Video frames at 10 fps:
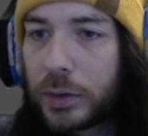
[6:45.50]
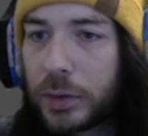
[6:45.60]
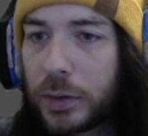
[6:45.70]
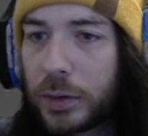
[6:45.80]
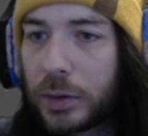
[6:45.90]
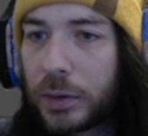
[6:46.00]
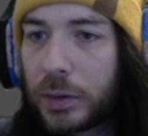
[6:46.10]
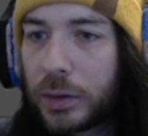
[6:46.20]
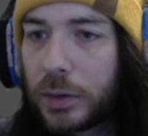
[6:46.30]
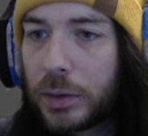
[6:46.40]

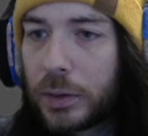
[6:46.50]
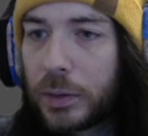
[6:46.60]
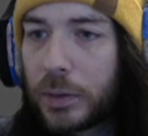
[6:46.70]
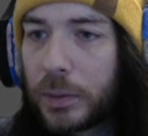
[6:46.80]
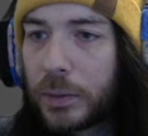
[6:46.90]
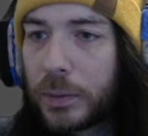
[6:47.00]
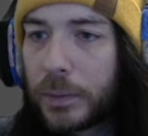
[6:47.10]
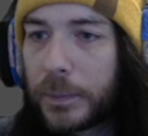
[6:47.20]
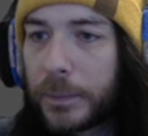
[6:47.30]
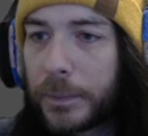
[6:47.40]

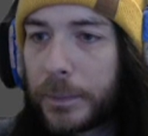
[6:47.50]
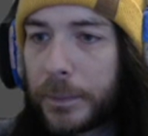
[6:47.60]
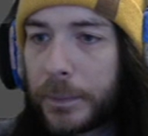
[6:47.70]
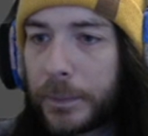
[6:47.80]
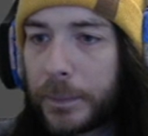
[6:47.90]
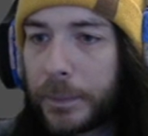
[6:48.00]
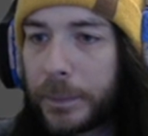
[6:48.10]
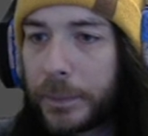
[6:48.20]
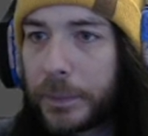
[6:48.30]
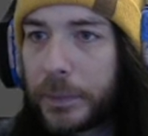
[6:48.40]

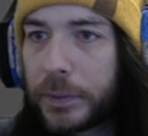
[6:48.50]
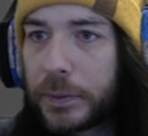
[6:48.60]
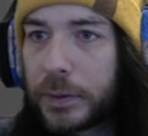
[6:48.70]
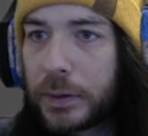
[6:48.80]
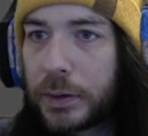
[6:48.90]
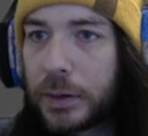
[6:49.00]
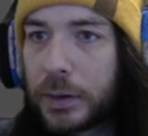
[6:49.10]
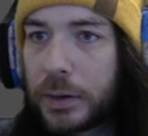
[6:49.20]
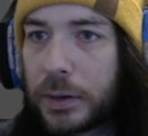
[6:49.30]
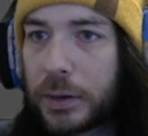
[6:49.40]

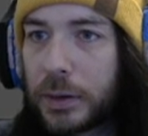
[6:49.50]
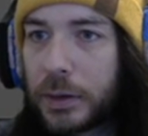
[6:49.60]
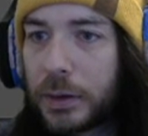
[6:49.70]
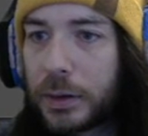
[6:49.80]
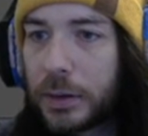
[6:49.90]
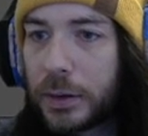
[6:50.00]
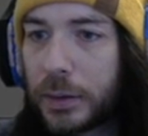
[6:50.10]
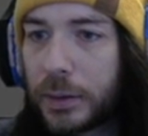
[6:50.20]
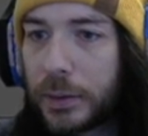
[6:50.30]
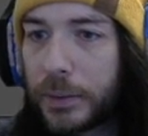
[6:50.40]
(silence)